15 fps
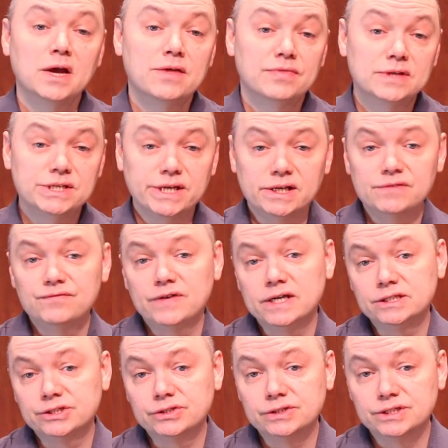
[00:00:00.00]
The second
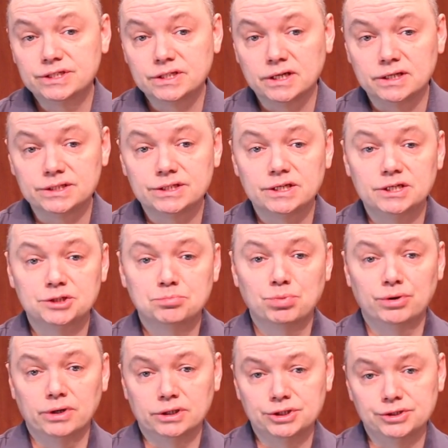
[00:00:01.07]
phase to discuss is
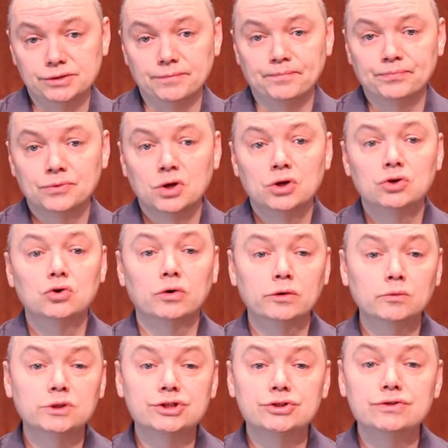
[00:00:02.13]
production. Knowing
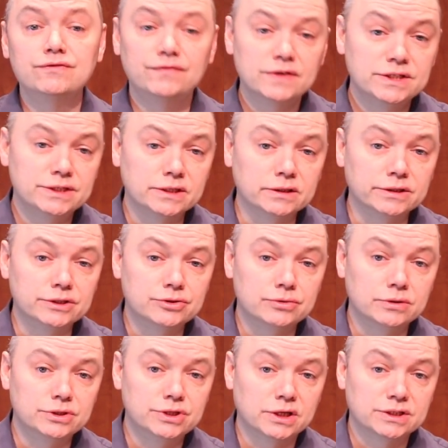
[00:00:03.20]
what to do physically to
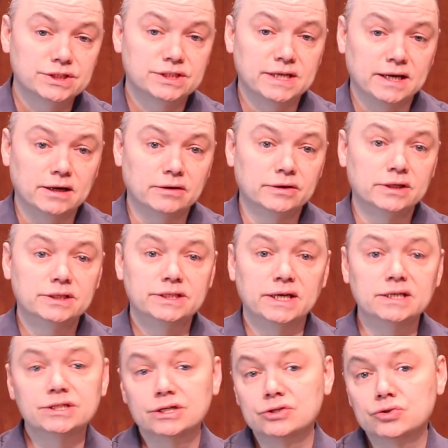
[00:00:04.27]
adjust sound
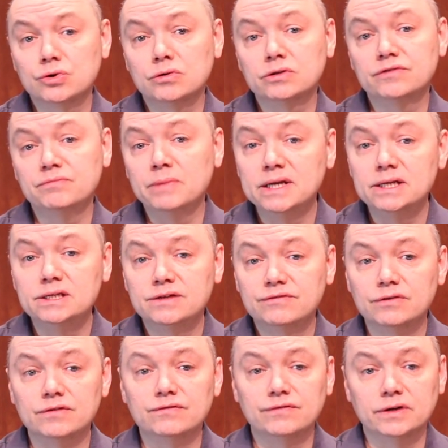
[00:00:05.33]
takes control of many
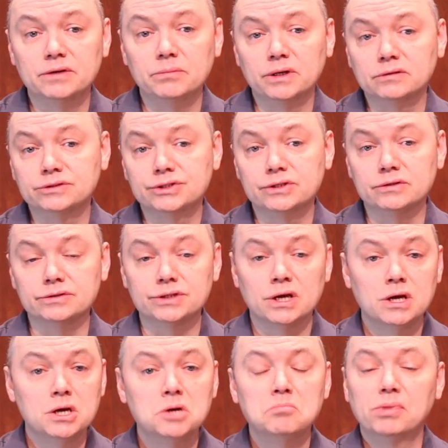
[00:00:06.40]
different fundamental skills,
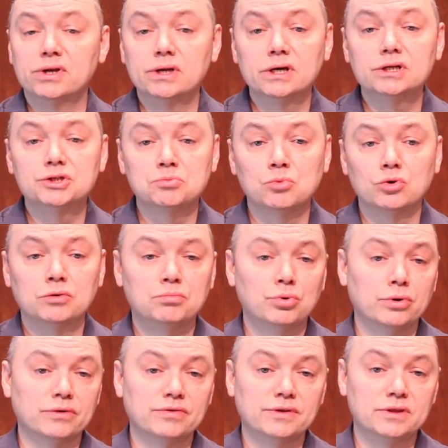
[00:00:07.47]
but none is more
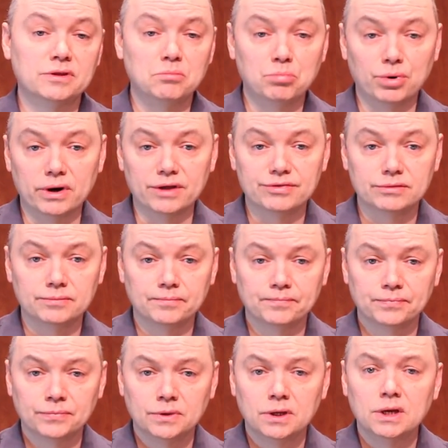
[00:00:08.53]
important than the breath.
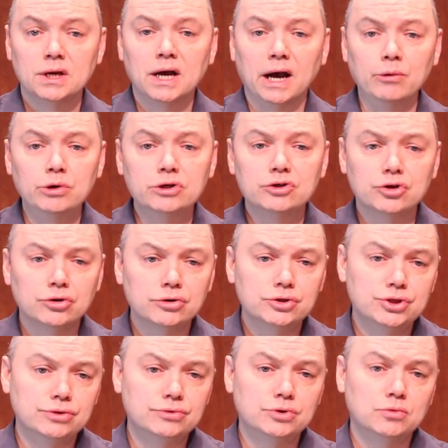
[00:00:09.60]
I would encourage
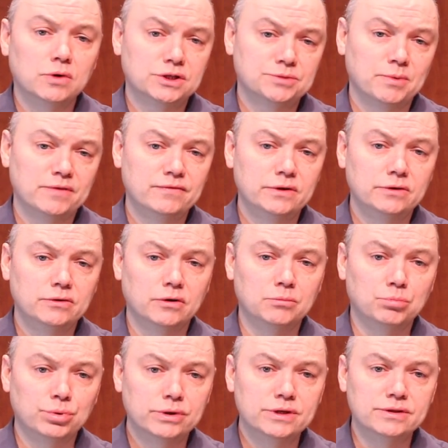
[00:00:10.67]
you to watch my video on
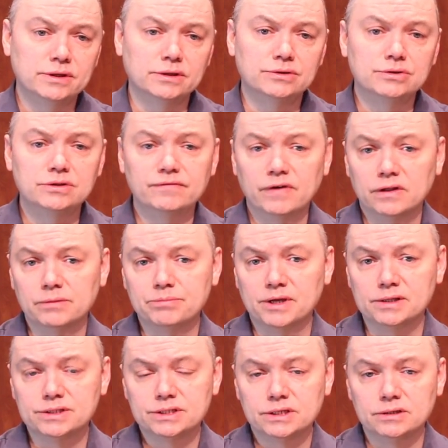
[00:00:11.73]
breathing to develop that
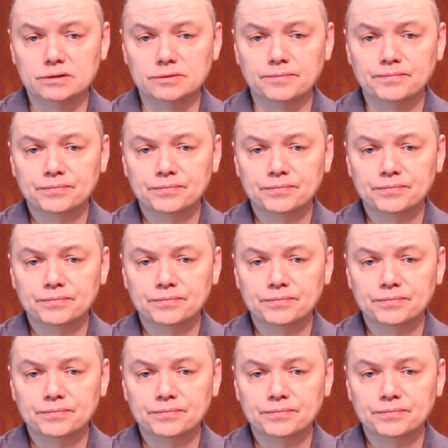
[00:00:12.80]
skill.